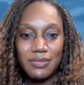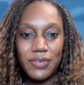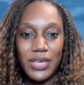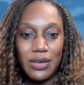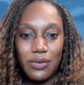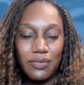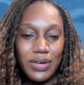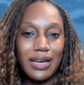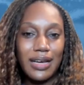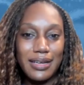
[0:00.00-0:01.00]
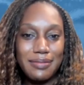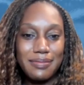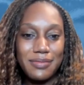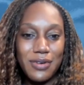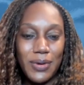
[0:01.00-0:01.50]
feel
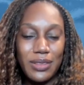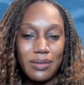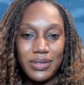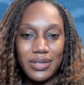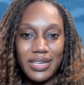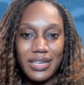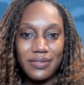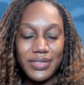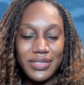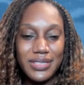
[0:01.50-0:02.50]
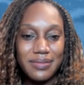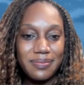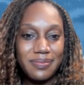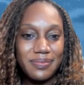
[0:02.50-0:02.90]
for what the book covers.